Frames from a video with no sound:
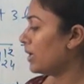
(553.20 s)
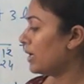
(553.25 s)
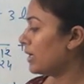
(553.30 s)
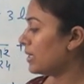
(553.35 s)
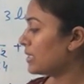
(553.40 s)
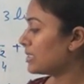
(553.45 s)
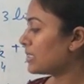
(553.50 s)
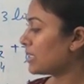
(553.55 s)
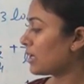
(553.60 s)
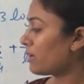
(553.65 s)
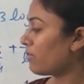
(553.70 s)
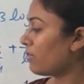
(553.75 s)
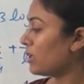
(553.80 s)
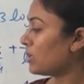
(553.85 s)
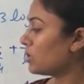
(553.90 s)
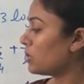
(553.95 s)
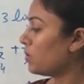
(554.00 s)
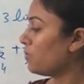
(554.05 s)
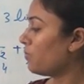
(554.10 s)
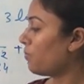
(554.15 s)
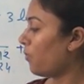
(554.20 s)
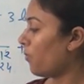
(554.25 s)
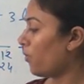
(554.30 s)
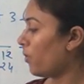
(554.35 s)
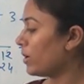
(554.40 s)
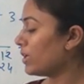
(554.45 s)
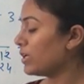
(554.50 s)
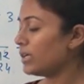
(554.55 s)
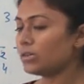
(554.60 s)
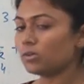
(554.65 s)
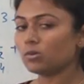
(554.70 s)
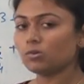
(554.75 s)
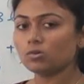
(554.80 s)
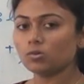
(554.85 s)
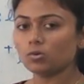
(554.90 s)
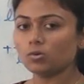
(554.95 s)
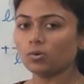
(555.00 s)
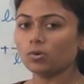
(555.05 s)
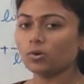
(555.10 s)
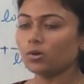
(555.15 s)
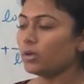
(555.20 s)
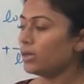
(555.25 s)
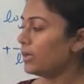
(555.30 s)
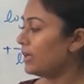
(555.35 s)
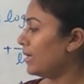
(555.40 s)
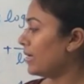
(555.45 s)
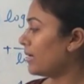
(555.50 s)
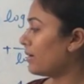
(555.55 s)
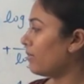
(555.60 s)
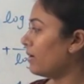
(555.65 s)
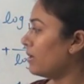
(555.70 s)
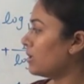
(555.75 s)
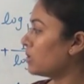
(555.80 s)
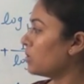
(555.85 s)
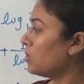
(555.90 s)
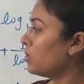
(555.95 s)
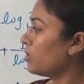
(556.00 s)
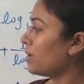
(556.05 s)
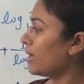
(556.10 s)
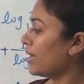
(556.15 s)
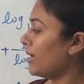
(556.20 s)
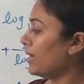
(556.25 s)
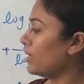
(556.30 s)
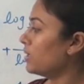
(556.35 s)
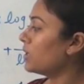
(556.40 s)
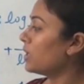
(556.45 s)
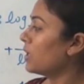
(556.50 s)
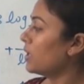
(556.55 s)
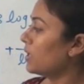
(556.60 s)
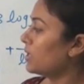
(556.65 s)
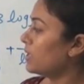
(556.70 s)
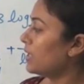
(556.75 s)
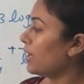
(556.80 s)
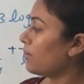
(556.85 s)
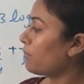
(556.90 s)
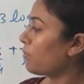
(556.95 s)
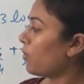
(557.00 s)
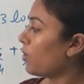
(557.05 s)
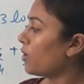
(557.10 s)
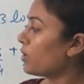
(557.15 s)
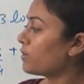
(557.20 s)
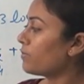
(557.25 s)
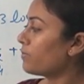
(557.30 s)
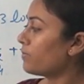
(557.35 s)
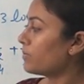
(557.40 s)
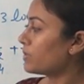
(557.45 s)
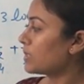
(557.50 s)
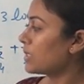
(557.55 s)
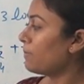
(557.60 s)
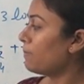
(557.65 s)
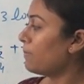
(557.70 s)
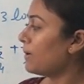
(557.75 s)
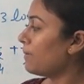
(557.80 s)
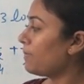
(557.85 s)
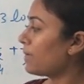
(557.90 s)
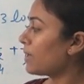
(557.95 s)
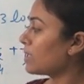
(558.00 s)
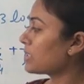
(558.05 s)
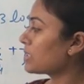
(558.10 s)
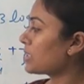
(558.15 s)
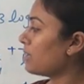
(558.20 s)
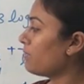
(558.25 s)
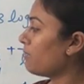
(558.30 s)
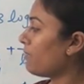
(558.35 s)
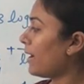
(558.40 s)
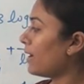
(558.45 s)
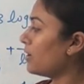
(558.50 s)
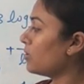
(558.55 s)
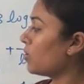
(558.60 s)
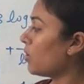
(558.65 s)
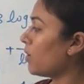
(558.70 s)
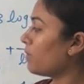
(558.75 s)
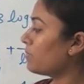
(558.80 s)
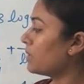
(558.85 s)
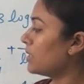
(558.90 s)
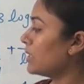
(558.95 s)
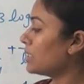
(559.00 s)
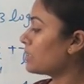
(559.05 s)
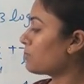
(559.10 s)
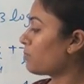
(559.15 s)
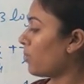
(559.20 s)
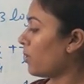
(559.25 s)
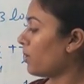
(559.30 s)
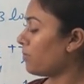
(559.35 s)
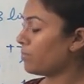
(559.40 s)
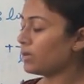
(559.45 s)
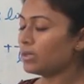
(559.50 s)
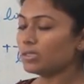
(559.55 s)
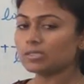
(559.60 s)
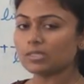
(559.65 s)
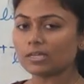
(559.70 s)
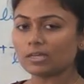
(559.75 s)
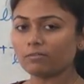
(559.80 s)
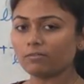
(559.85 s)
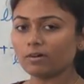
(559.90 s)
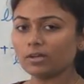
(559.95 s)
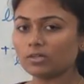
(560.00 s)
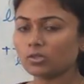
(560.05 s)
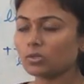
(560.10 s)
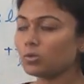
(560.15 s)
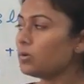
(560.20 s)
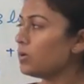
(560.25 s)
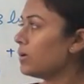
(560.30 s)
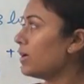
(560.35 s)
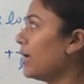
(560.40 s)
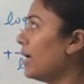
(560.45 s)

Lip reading: It is equal to 4 into 2 equal to 8. Therefore simplification value of this form is equal to